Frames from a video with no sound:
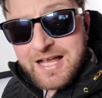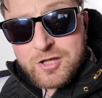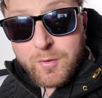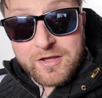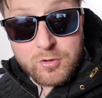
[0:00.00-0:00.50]
are
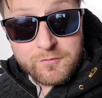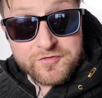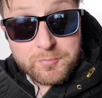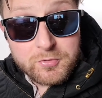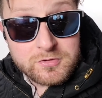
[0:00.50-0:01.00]
quite
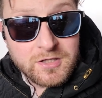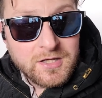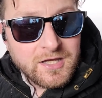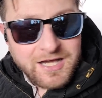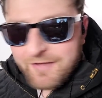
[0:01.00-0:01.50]
comfortable,
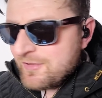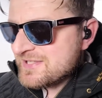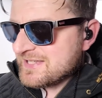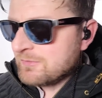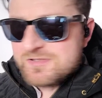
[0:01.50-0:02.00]
and the
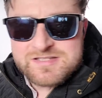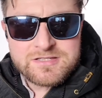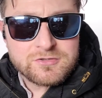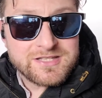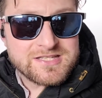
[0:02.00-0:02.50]
sound
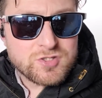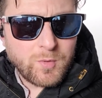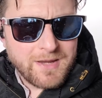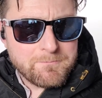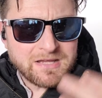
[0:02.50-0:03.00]
seal is
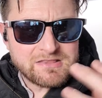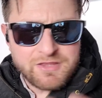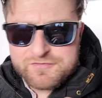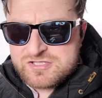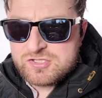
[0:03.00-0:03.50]
quite
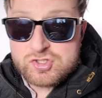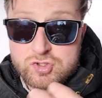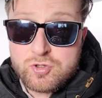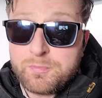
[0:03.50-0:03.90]
magnificent too,